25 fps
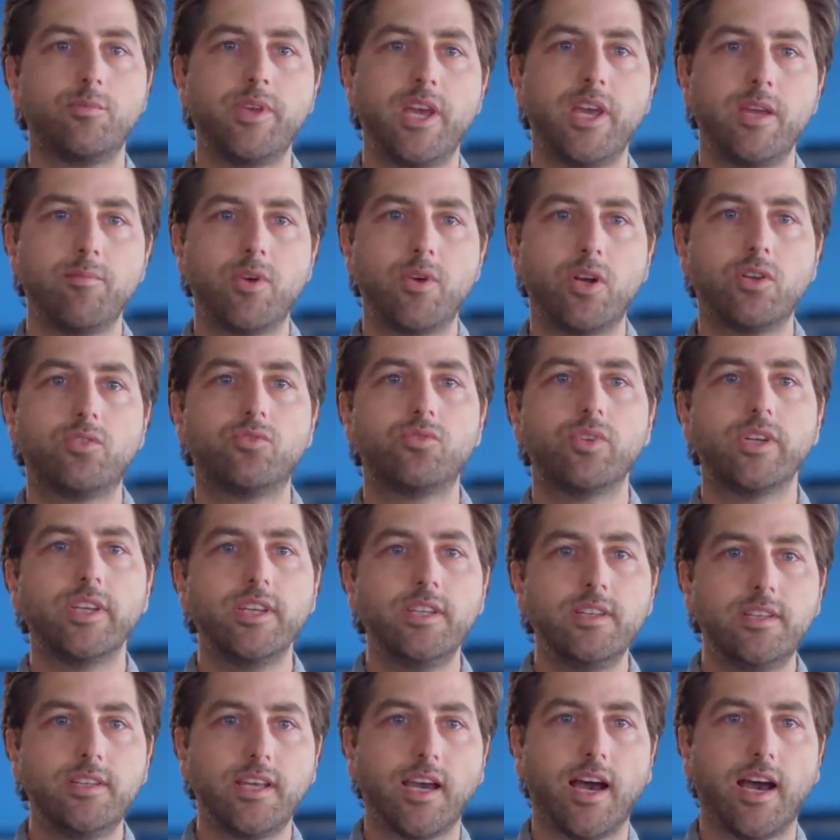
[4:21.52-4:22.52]
will be able to
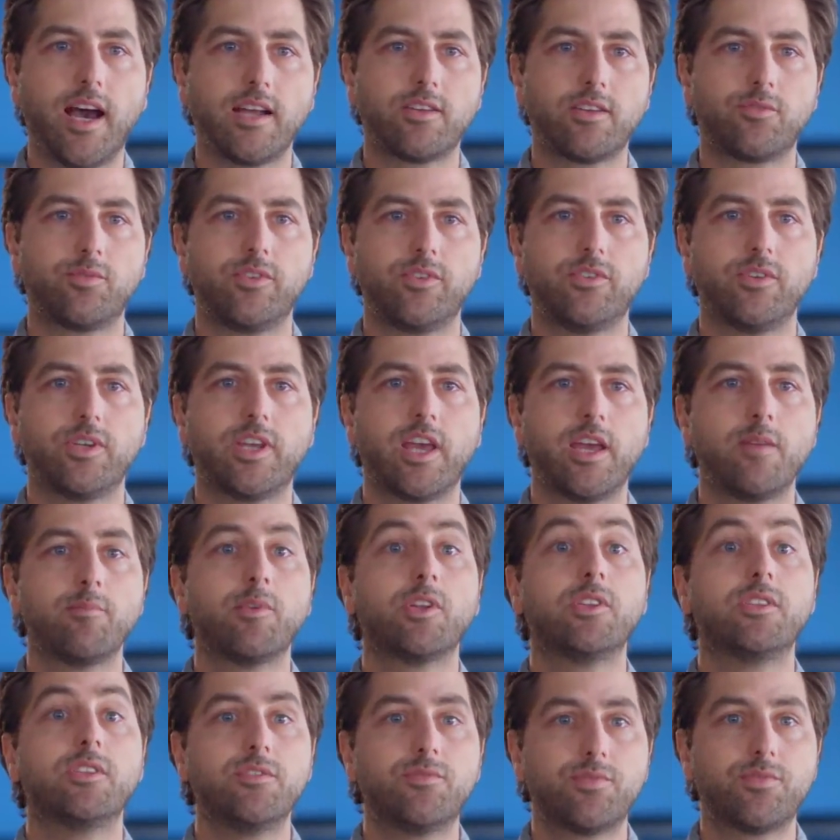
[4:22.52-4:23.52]
interact with the
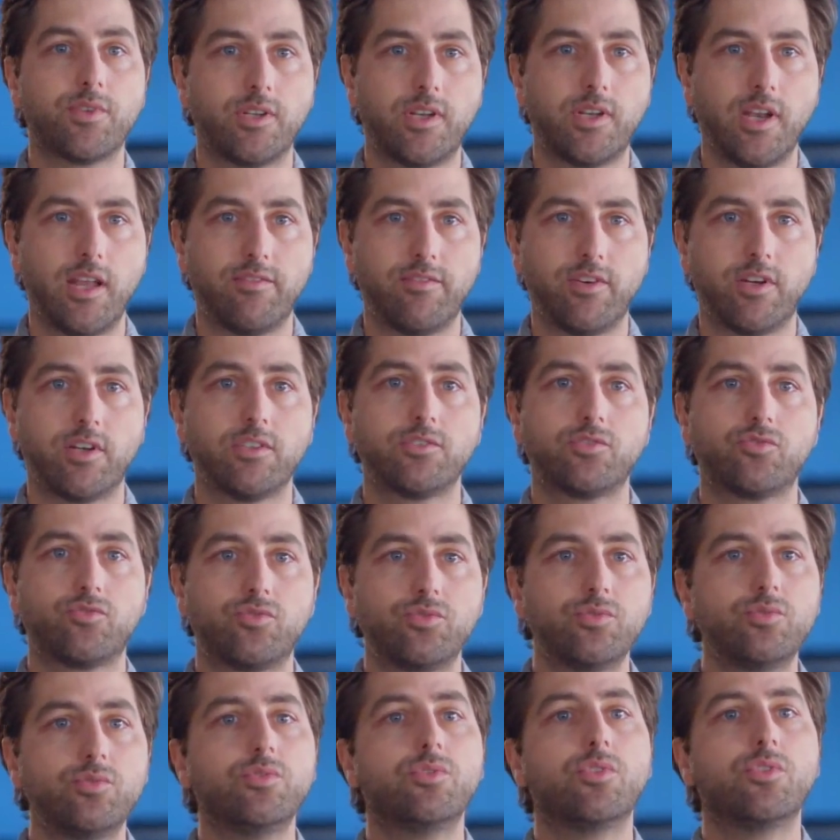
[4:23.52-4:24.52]
game on different levels
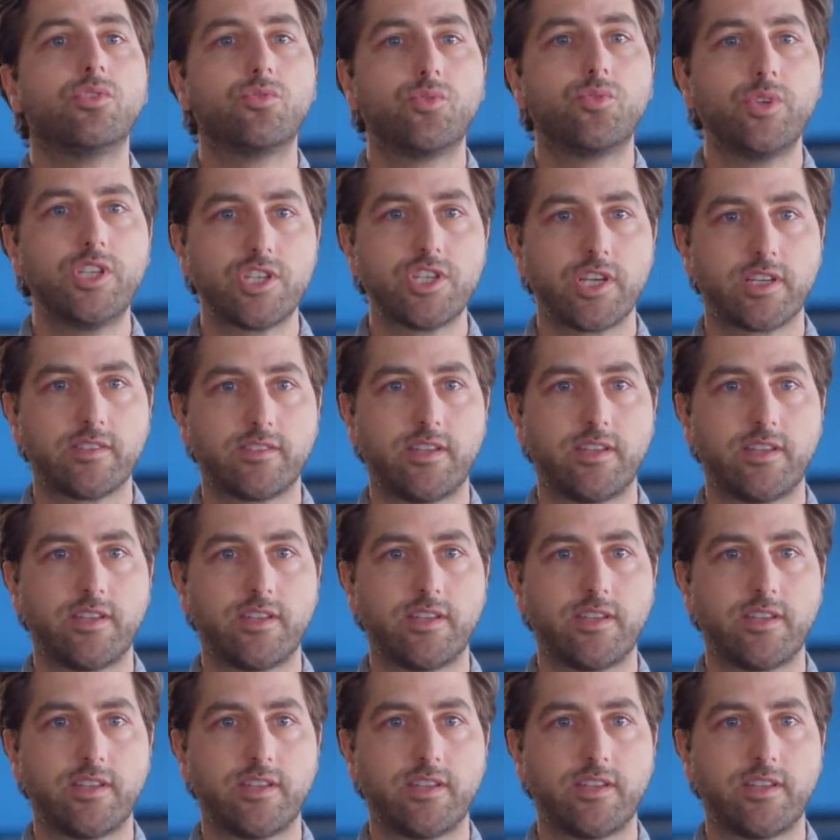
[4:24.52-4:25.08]
through the Twitch